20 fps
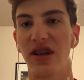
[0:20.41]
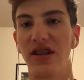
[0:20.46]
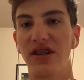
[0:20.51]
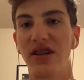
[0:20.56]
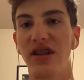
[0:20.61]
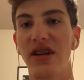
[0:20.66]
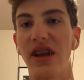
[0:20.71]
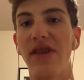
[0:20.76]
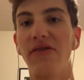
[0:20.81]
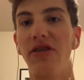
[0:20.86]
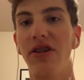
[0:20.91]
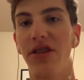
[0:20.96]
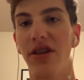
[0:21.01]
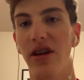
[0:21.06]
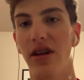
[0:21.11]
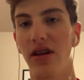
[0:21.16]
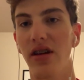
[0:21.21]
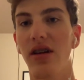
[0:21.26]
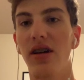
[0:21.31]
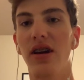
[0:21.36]
It's in
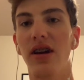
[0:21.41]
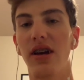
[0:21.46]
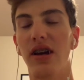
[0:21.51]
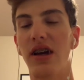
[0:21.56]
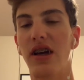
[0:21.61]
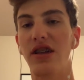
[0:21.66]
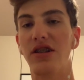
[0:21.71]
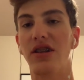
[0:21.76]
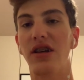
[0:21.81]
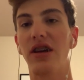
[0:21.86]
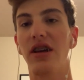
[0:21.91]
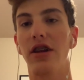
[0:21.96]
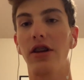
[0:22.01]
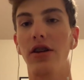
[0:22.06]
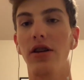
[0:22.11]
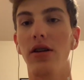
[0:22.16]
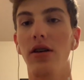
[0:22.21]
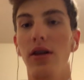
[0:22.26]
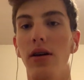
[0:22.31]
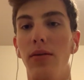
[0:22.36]
everything. It's
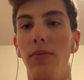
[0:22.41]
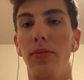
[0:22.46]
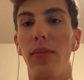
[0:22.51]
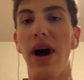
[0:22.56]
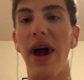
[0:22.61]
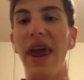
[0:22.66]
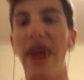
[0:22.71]
in my